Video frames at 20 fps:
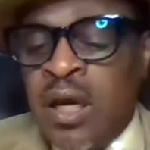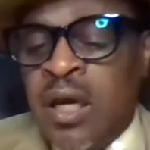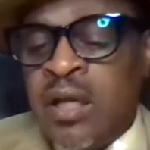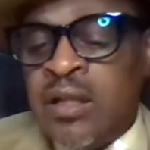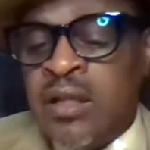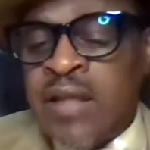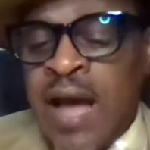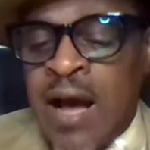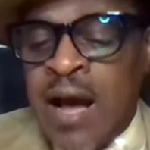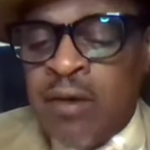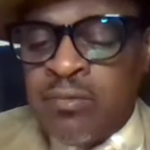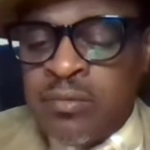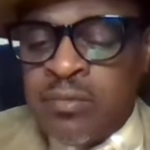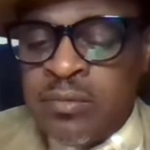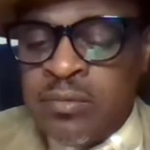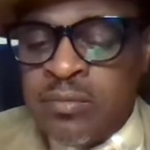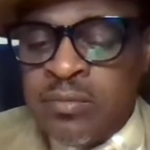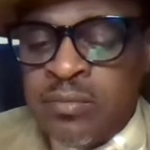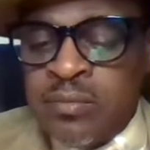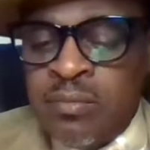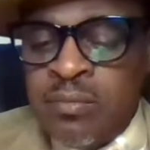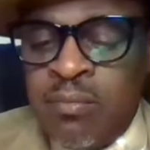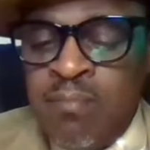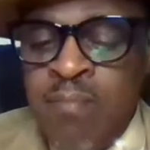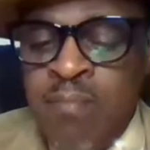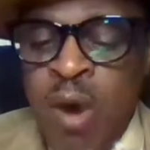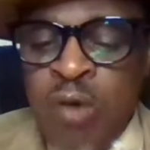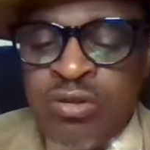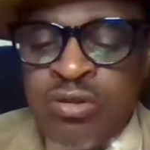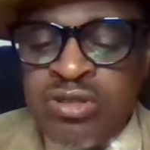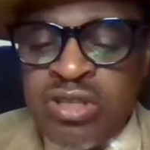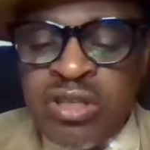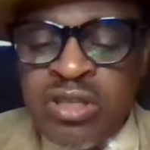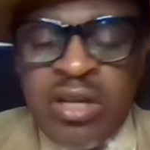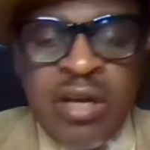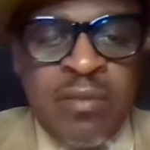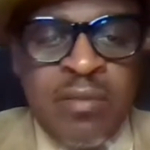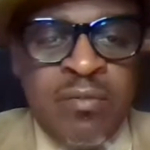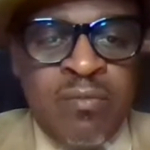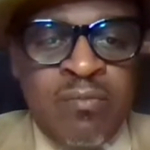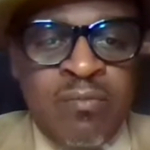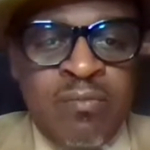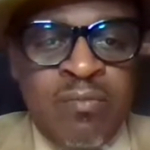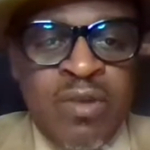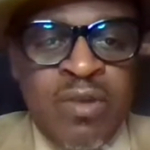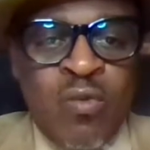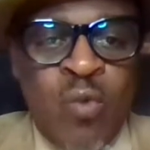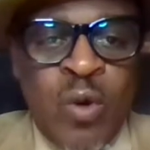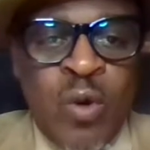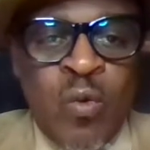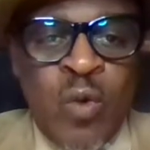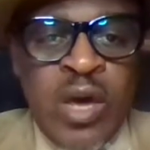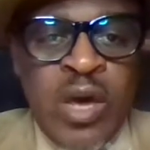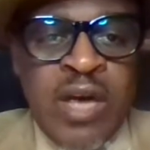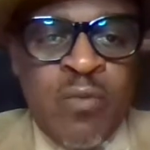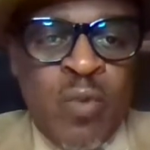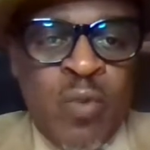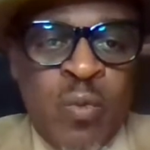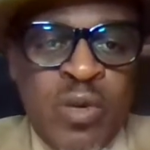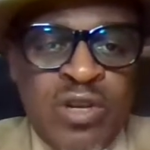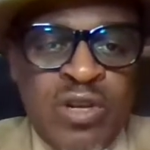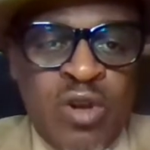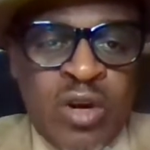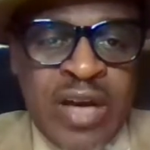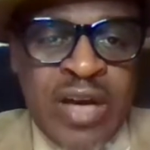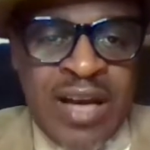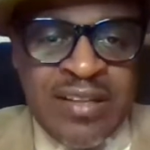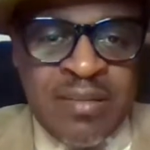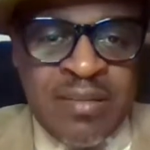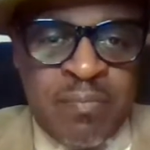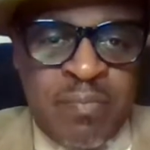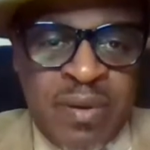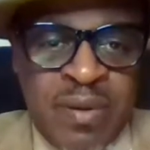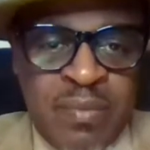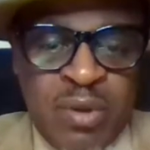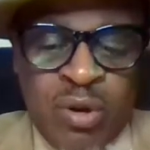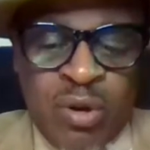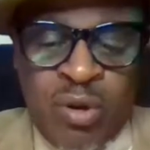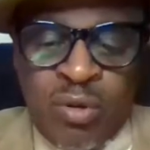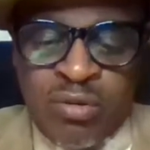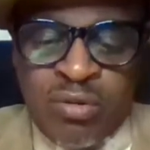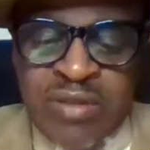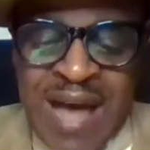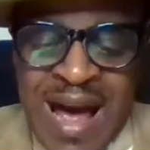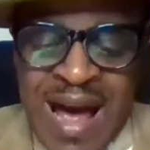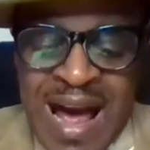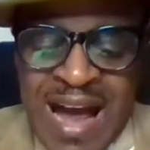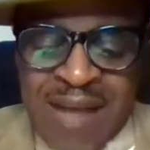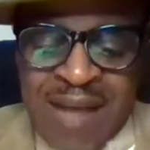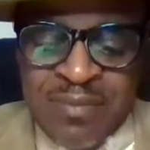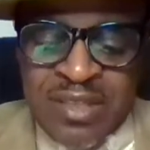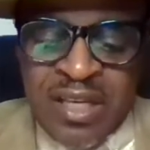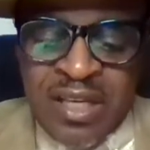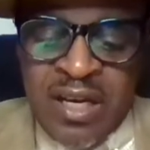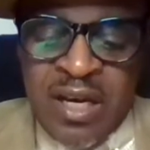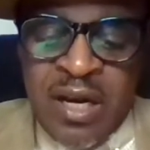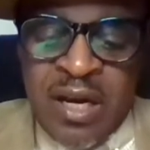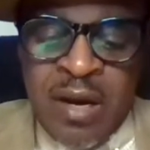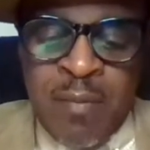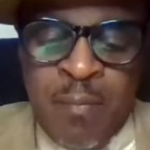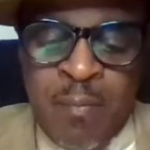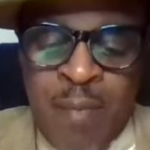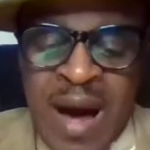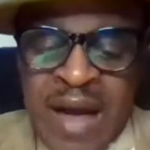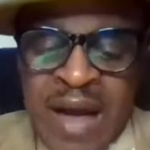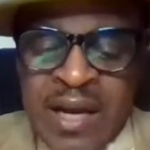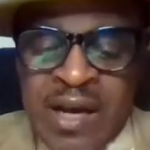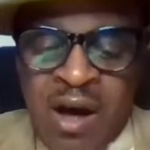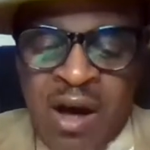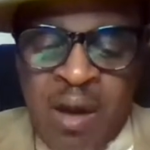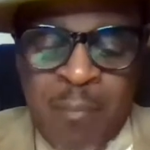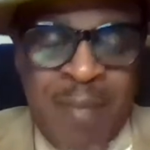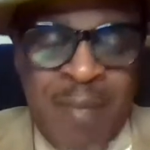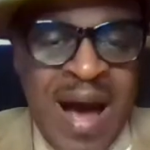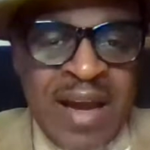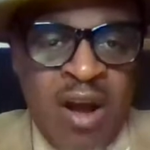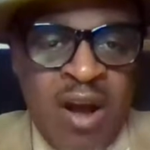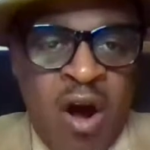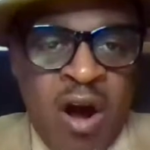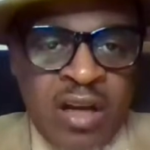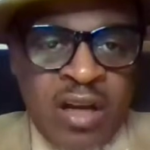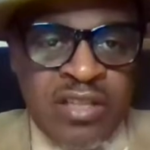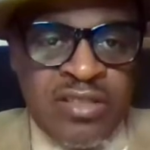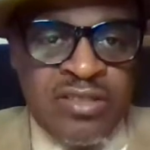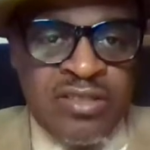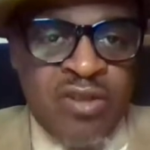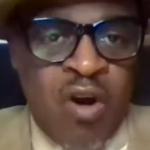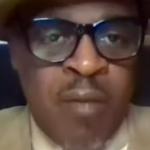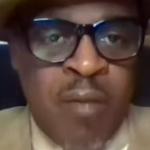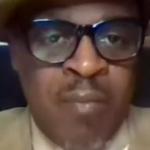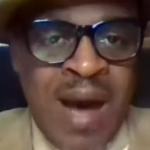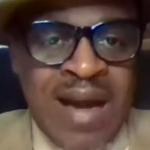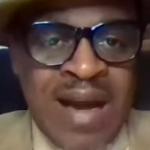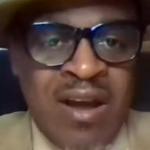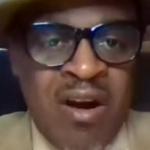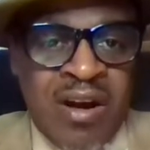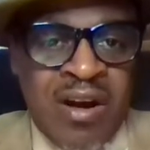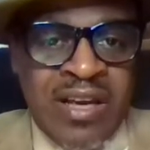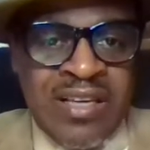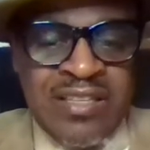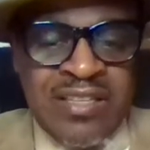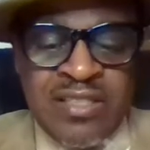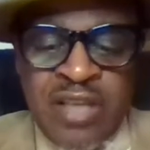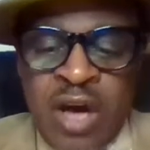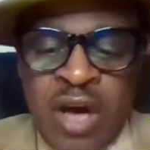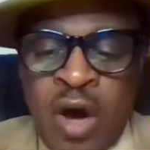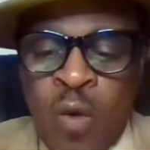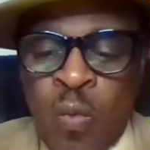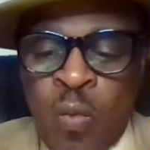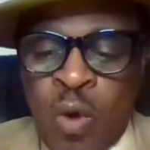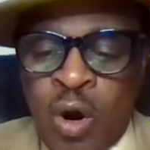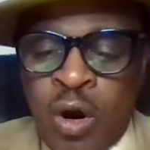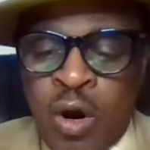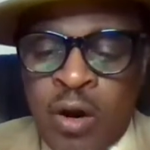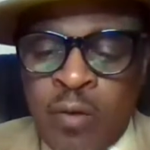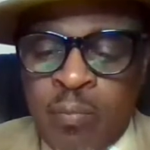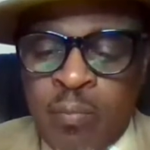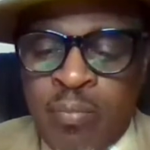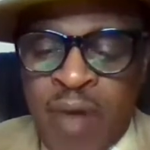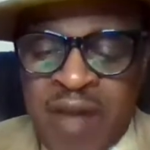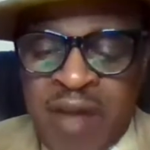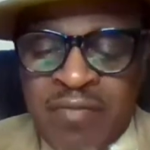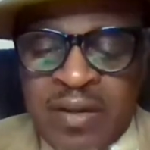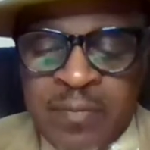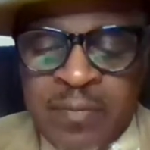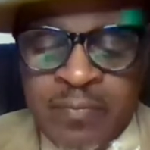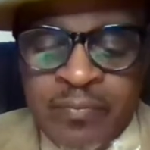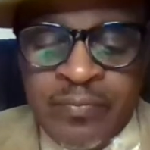Now, and when we look at the biblical times, monarchs or monarchies were prevalent,